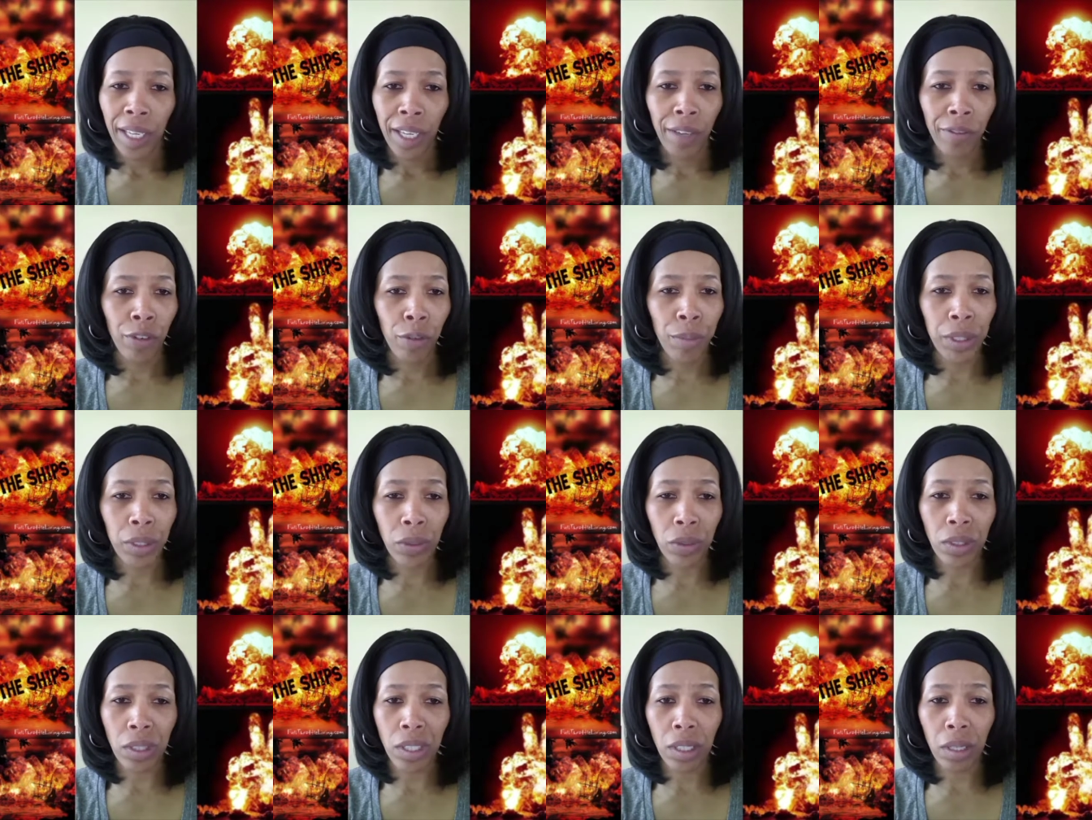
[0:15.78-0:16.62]
If you've been
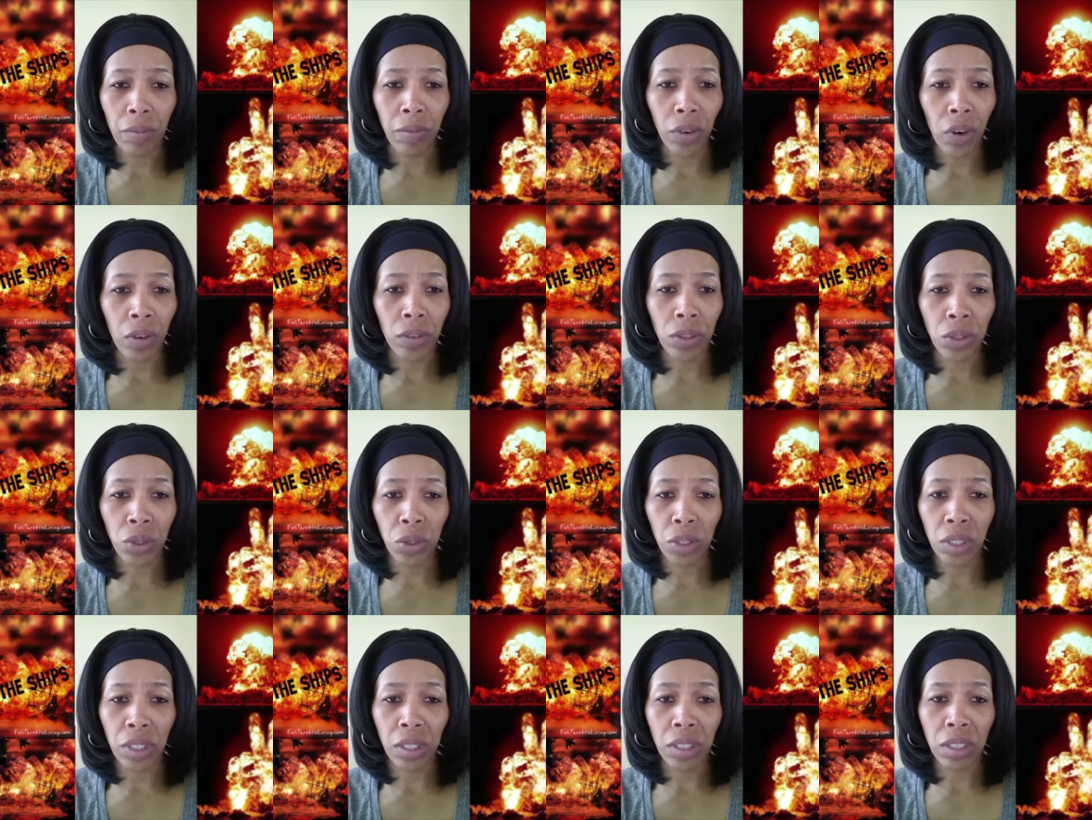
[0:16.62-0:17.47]
doing something for over
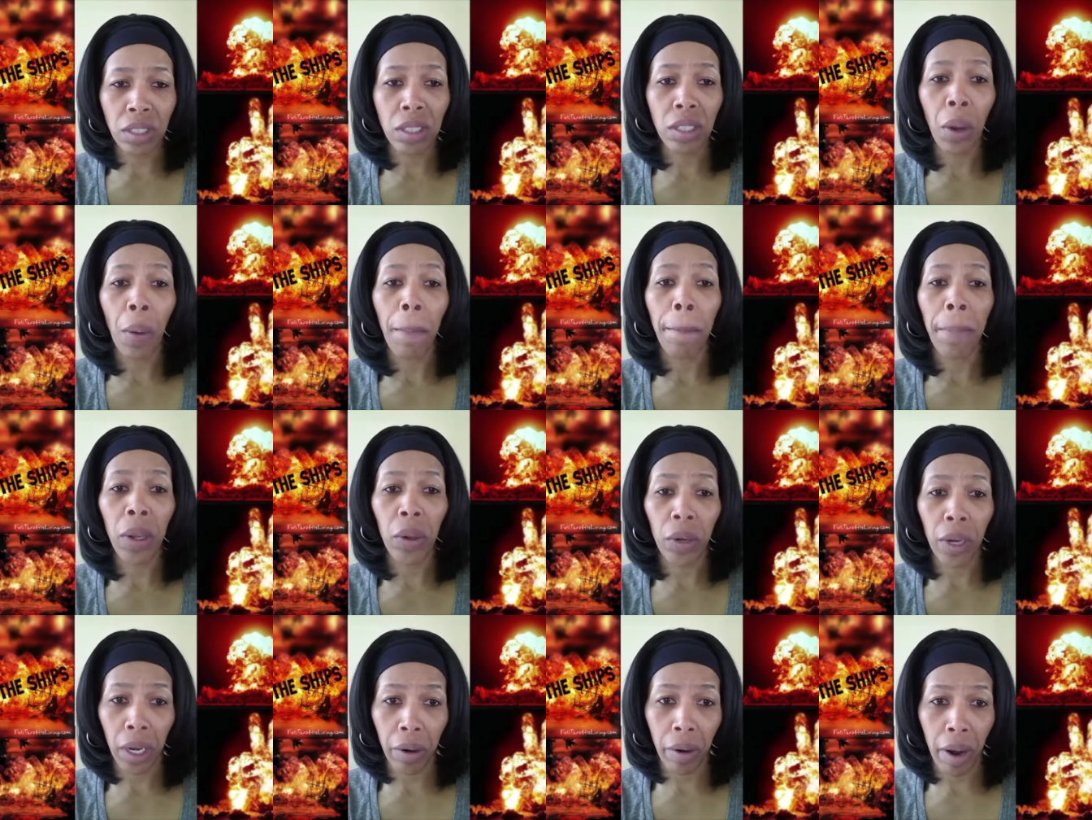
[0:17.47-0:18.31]
two years,
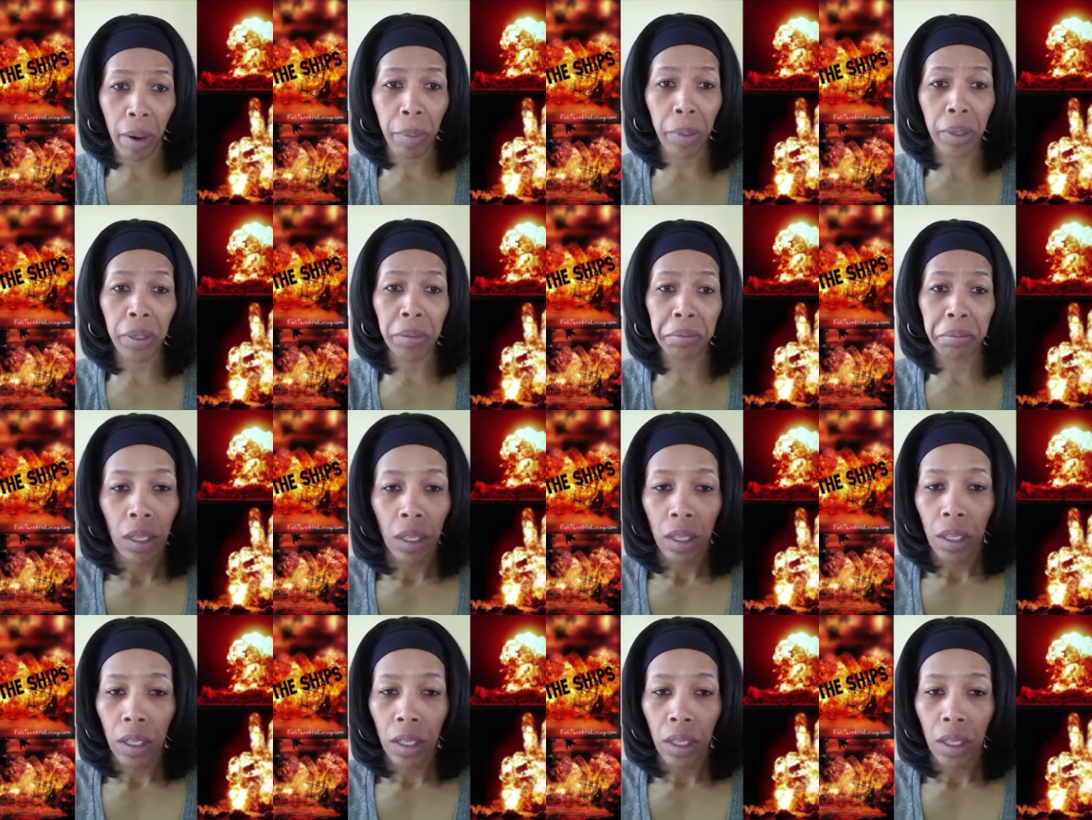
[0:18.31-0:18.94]
blow that crap up.